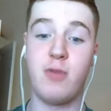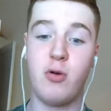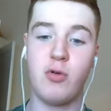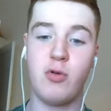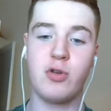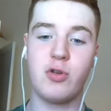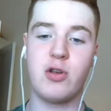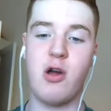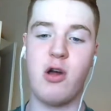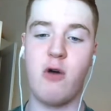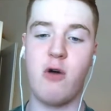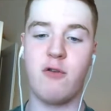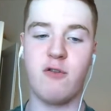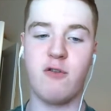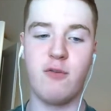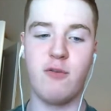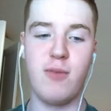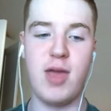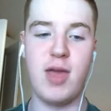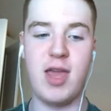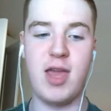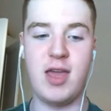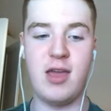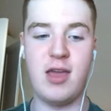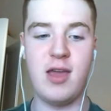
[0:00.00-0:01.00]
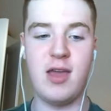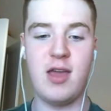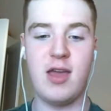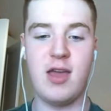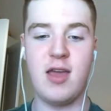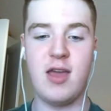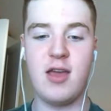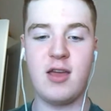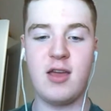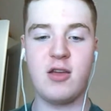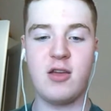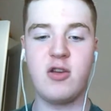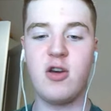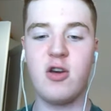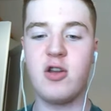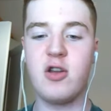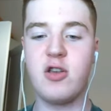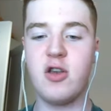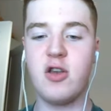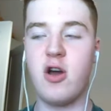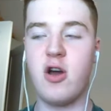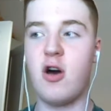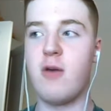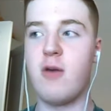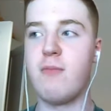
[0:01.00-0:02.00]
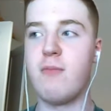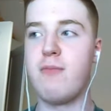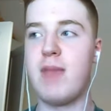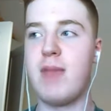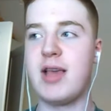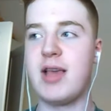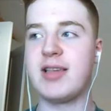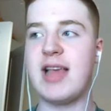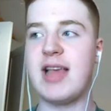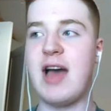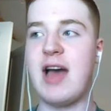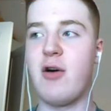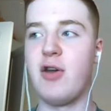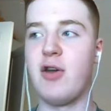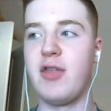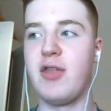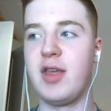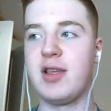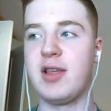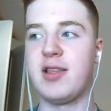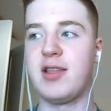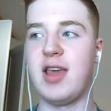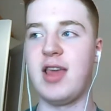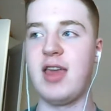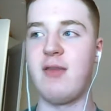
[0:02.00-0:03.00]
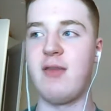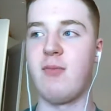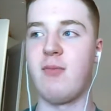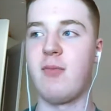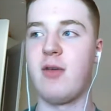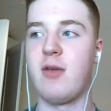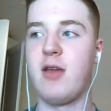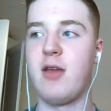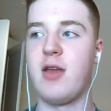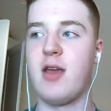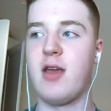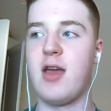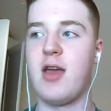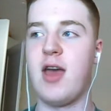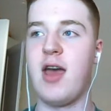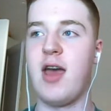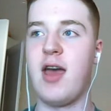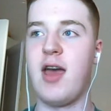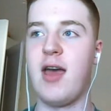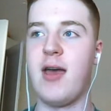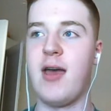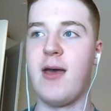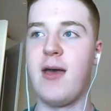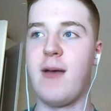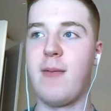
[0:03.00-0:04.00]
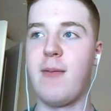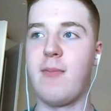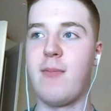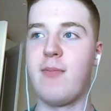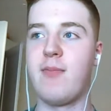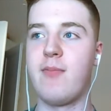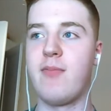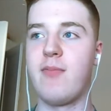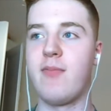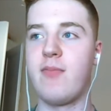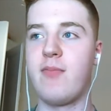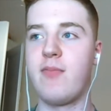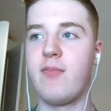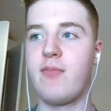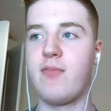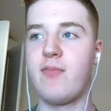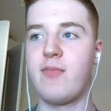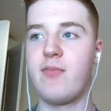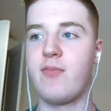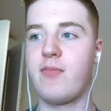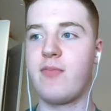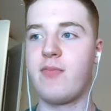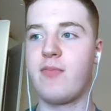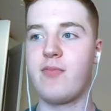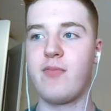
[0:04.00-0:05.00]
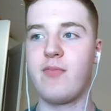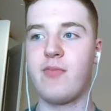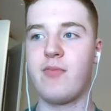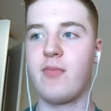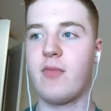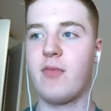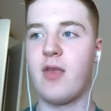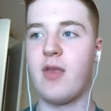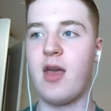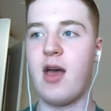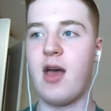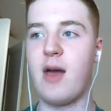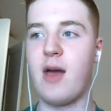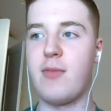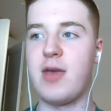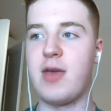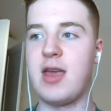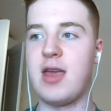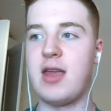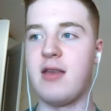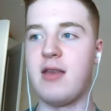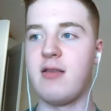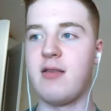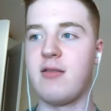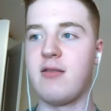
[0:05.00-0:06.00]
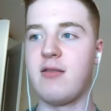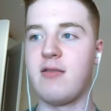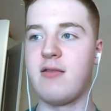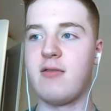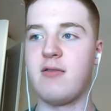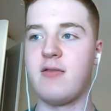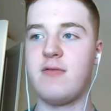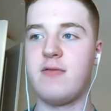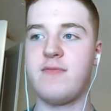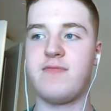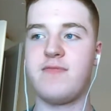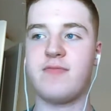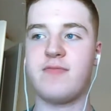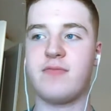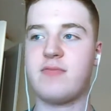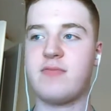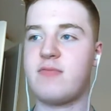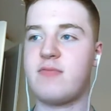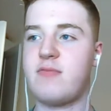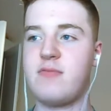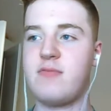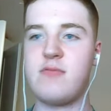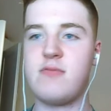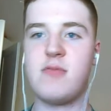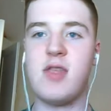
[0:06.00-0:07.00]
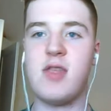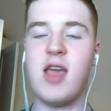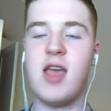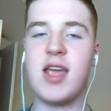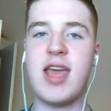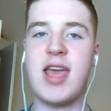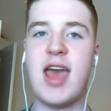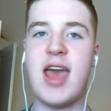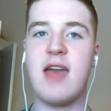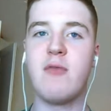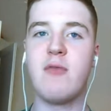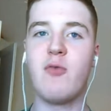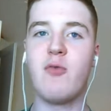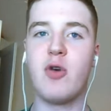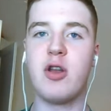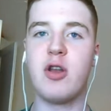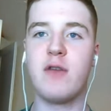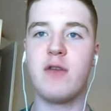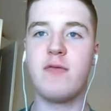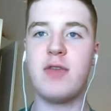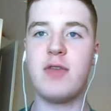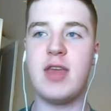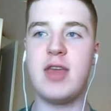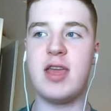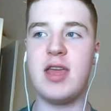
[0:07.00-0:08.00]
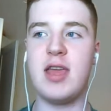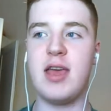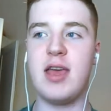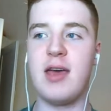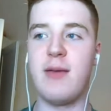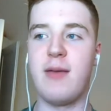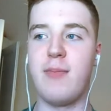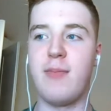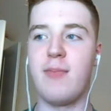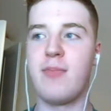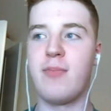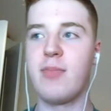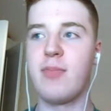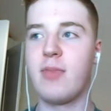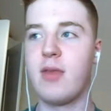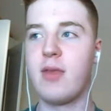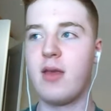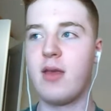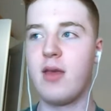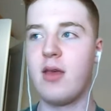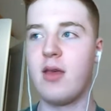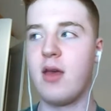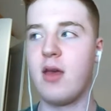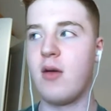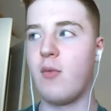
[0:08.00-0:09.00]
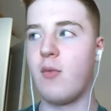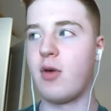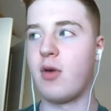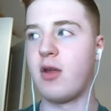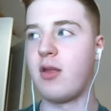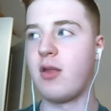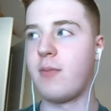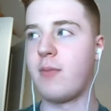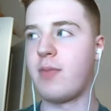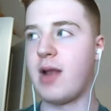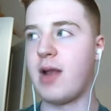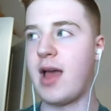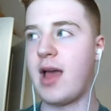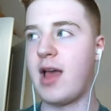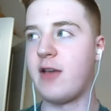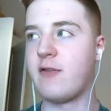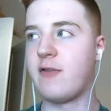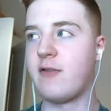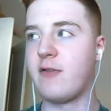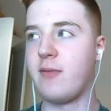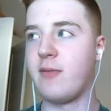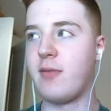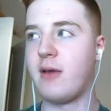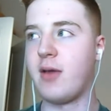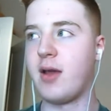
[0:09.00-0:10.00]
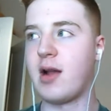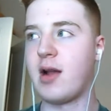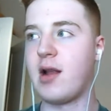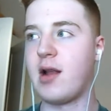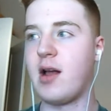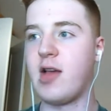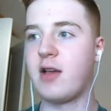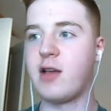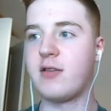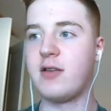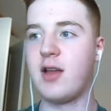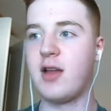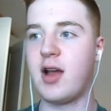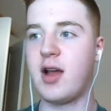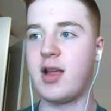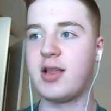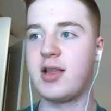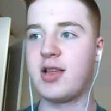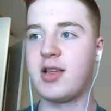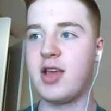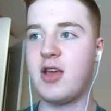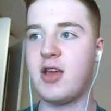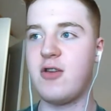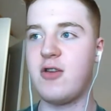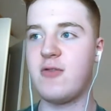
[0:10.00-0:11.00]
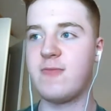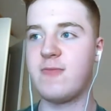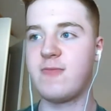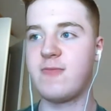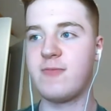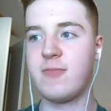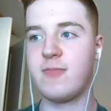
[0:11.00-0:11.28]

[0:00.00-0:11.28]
Paul Scholes, for me, could not miss out on this team. I mean, again, one of the players from the class of '92.